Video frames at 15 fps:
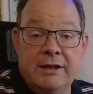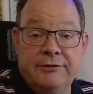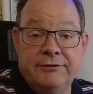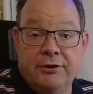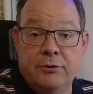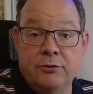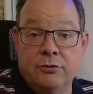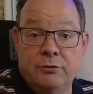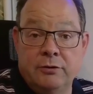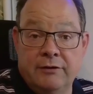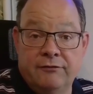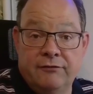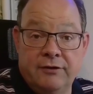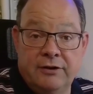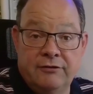So
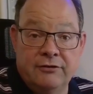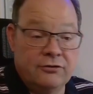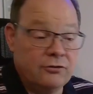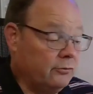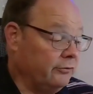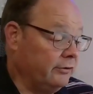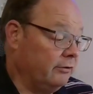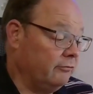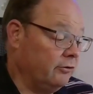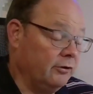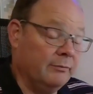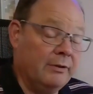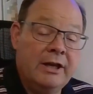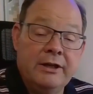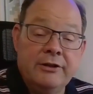if it's installed in a
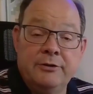room,